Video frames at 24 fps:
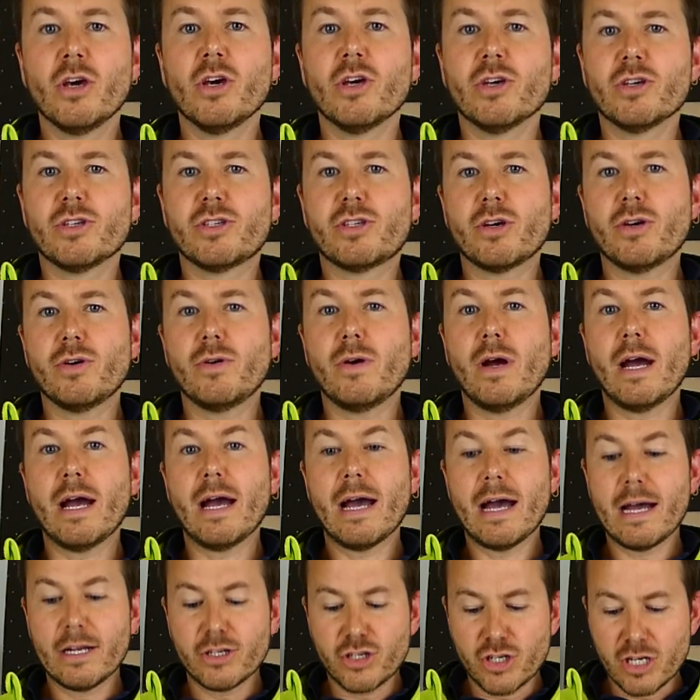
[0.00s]
So
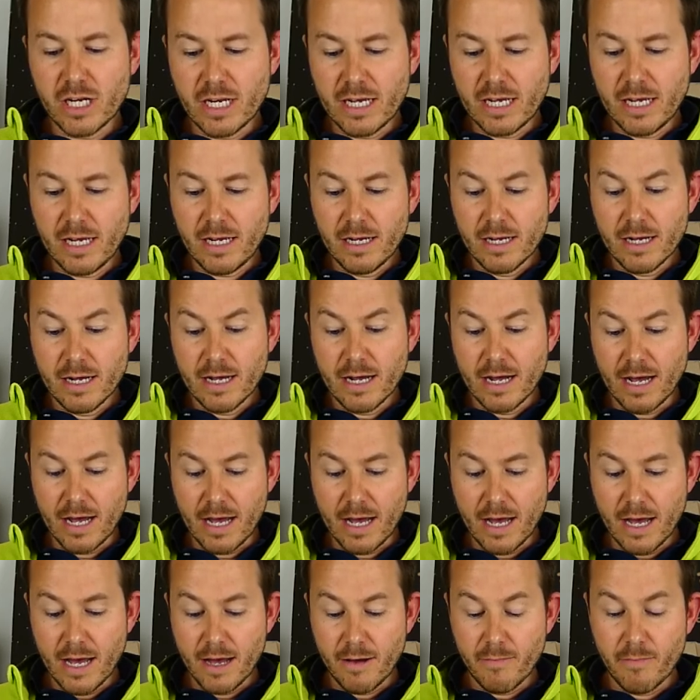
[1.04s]
actually,
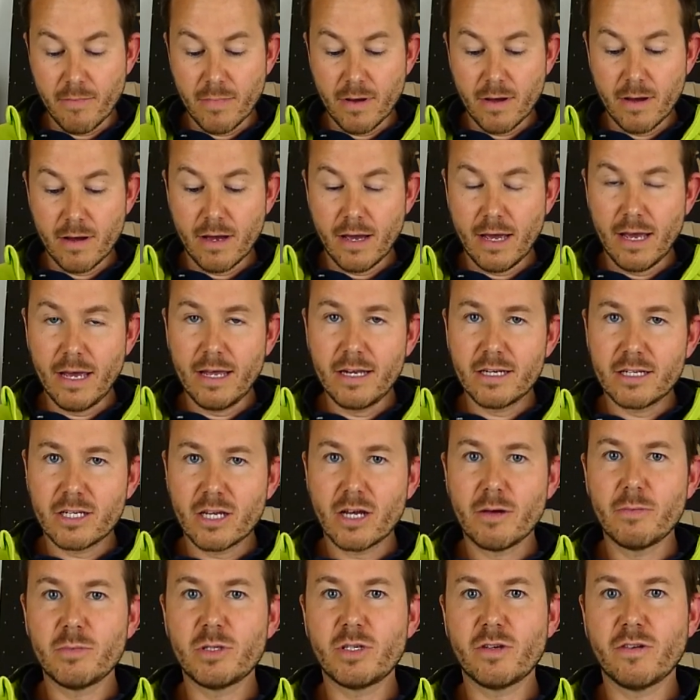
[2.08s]
in
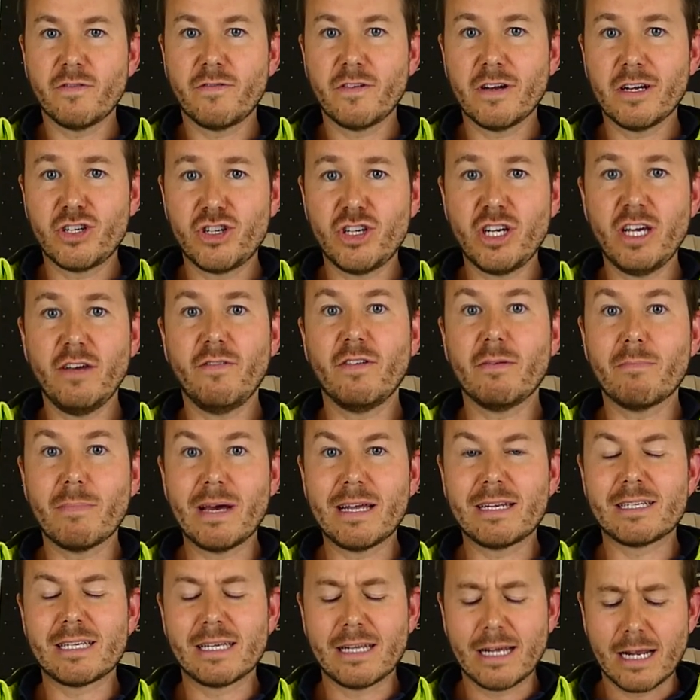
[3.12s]
terms of achieving
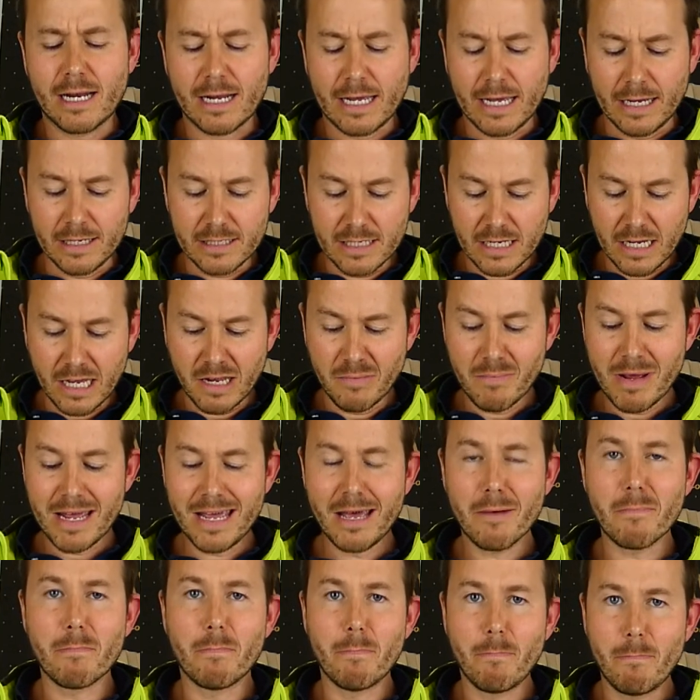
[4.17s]
metallic inks, it can make
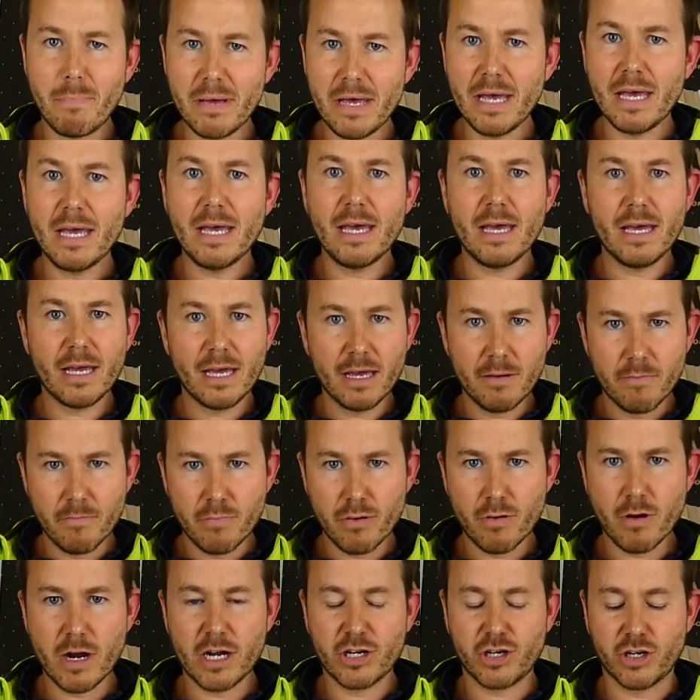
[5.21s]
a big
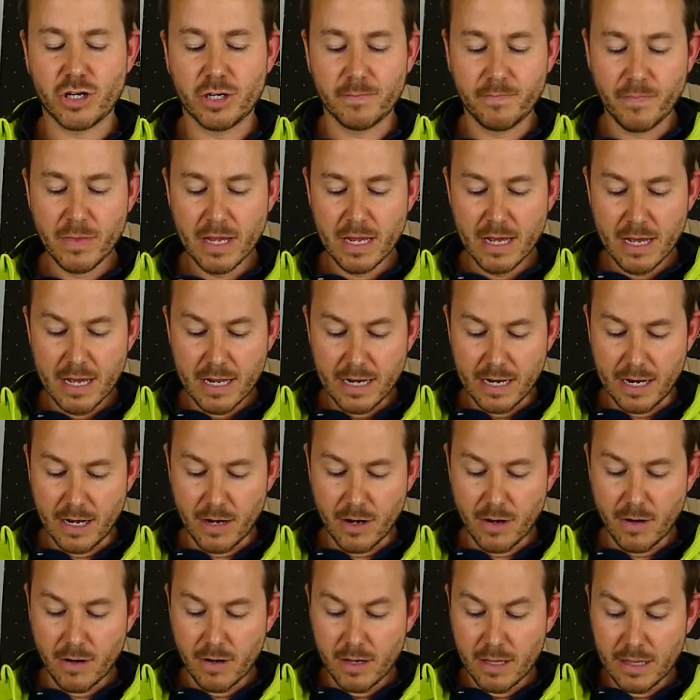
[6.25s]
impression.
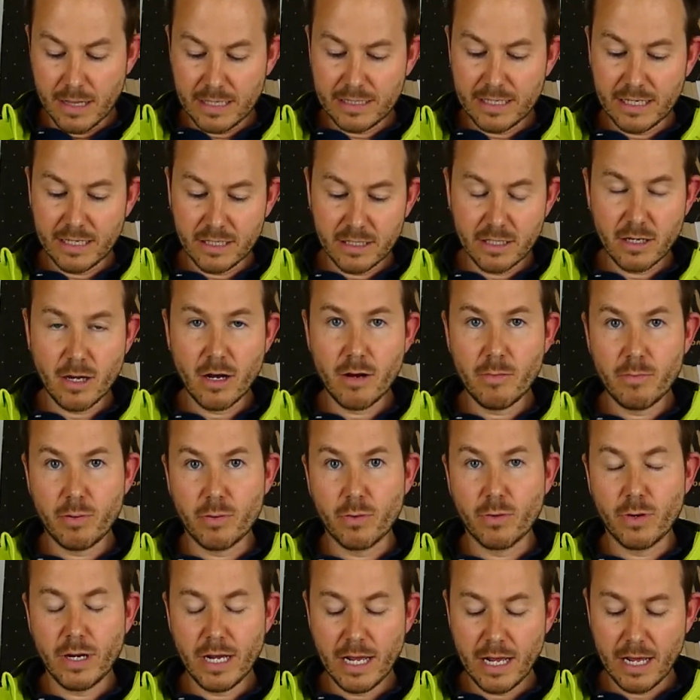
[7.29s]
Now, this
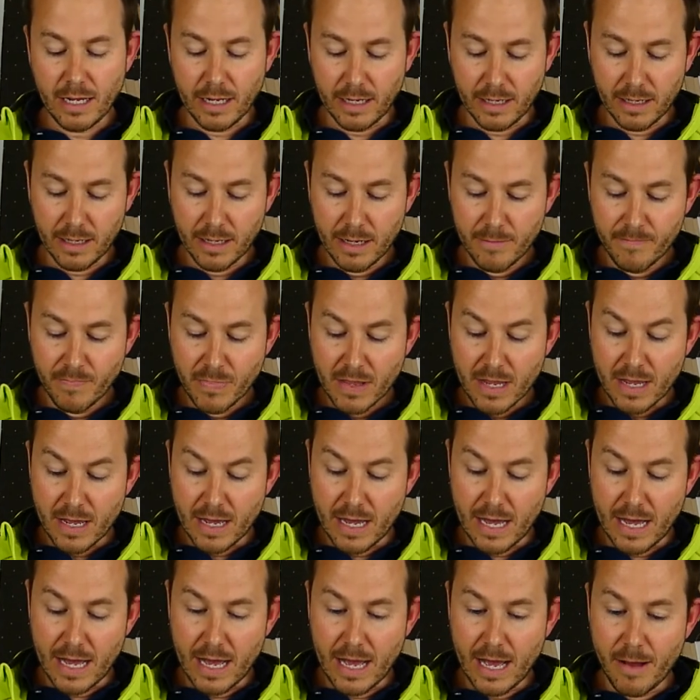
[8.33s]
example here,
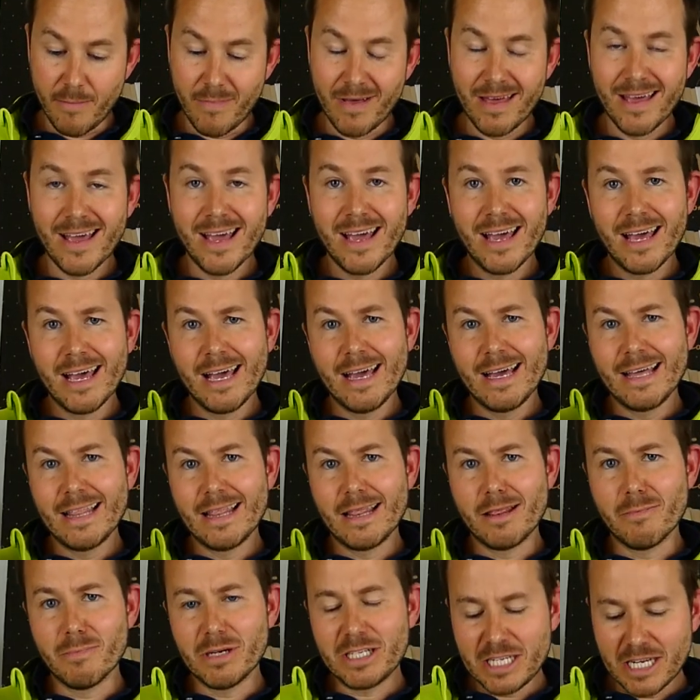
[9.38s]
the
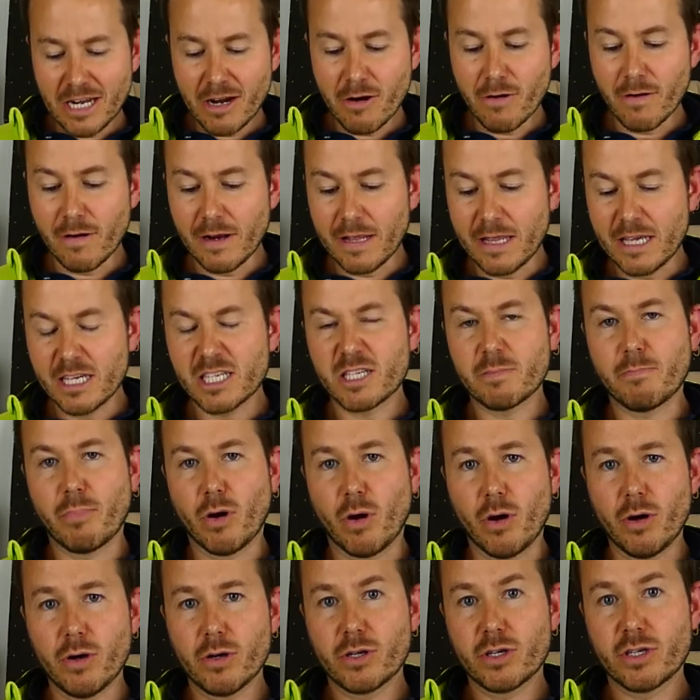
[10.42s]
material of this
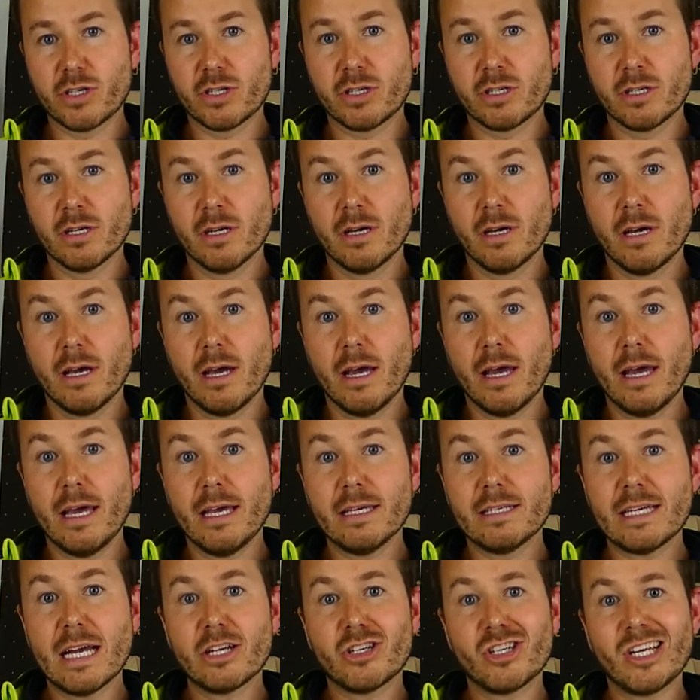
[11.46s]
box
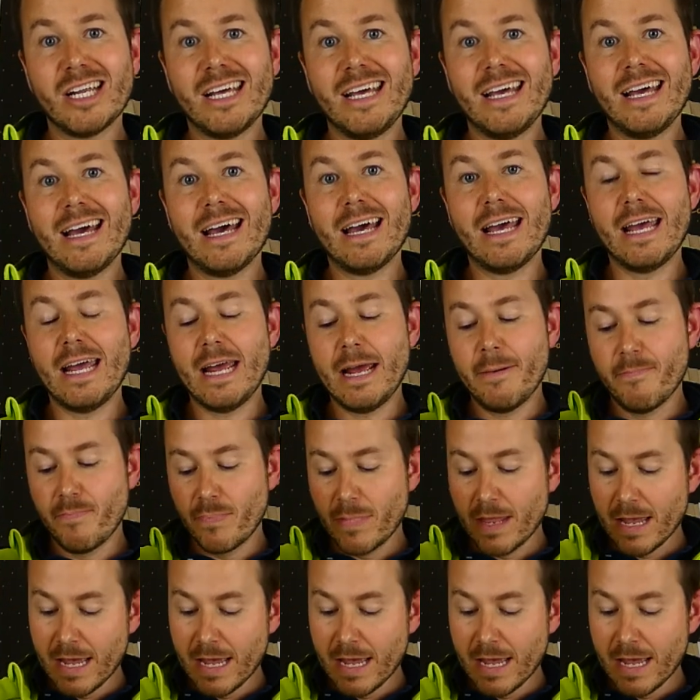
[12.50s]
is actually a